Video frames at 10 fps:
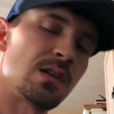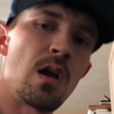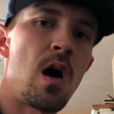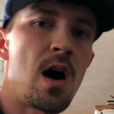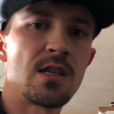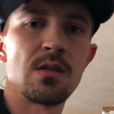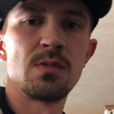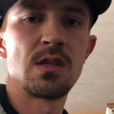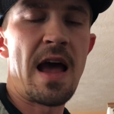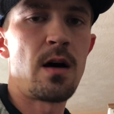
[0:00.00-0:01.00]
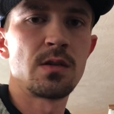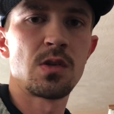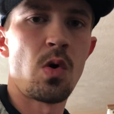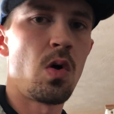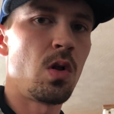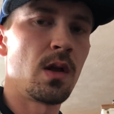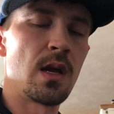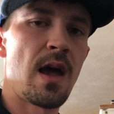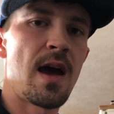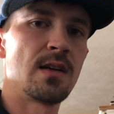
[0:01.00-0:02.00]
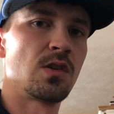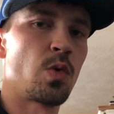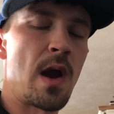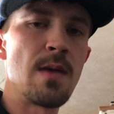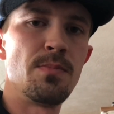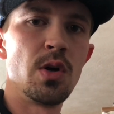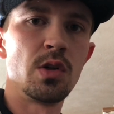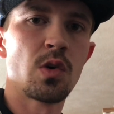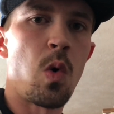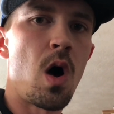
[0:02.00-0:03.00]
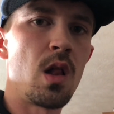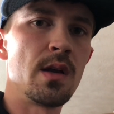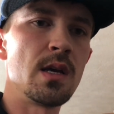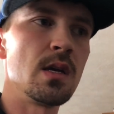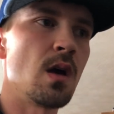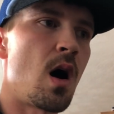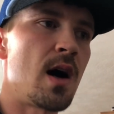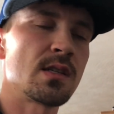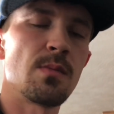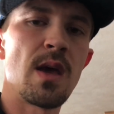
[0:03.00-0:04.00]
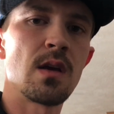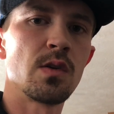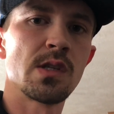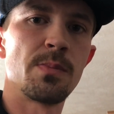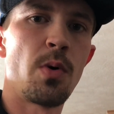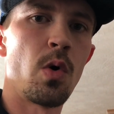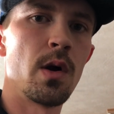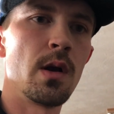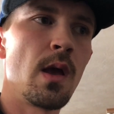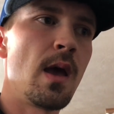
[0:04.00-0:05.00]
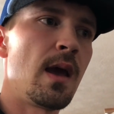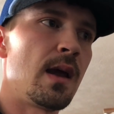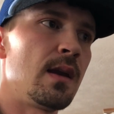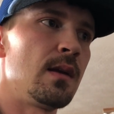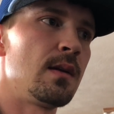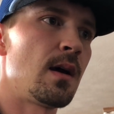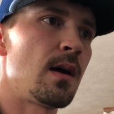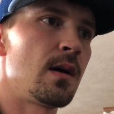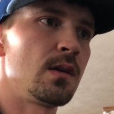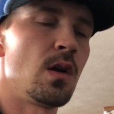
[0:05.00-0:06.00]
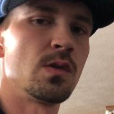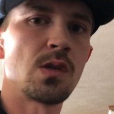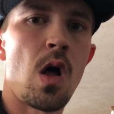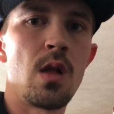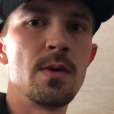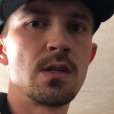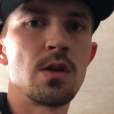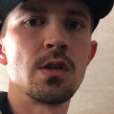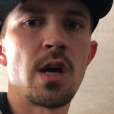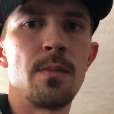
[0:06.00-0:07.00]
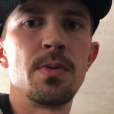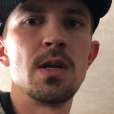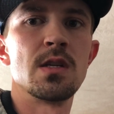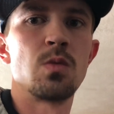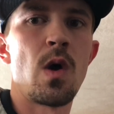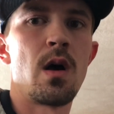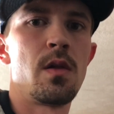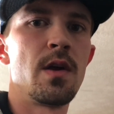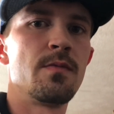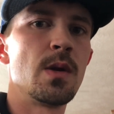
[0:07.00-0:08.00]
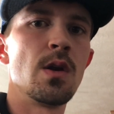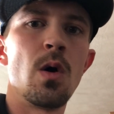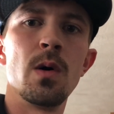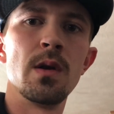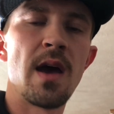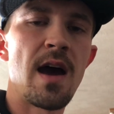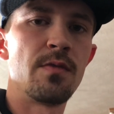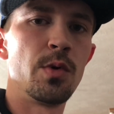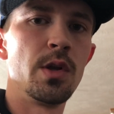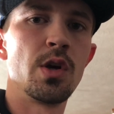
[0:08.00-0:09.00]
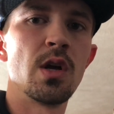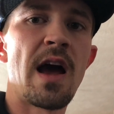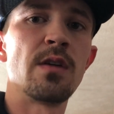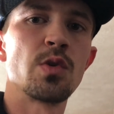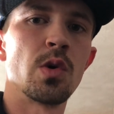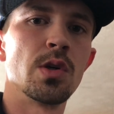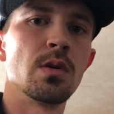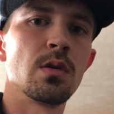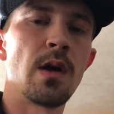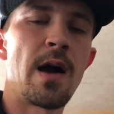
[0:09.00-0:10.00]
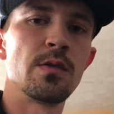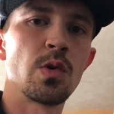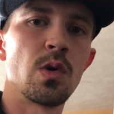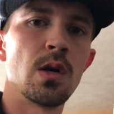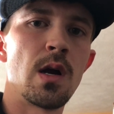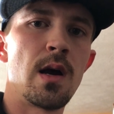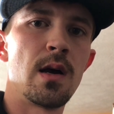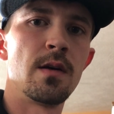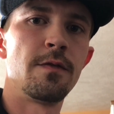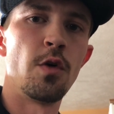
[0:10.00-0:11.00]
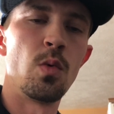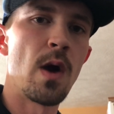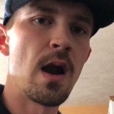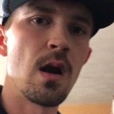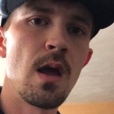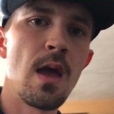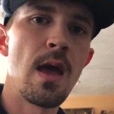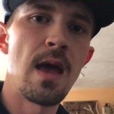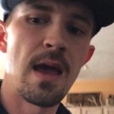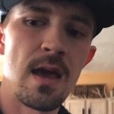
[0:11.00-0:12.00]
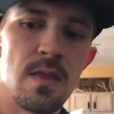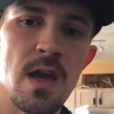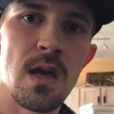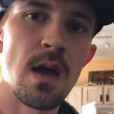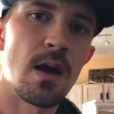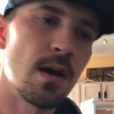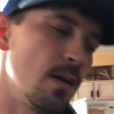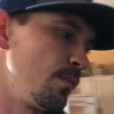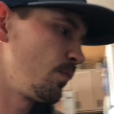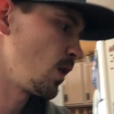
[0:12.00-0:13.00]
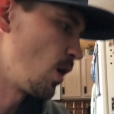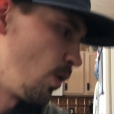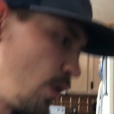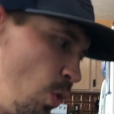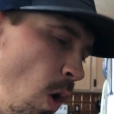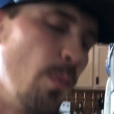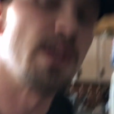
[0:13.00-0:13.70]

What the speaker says: an awesome outsole. It has great build quality, awesome ankle support, and Salomon's a good company as well. They've been known to have really good outdoor footwear, and they you won't be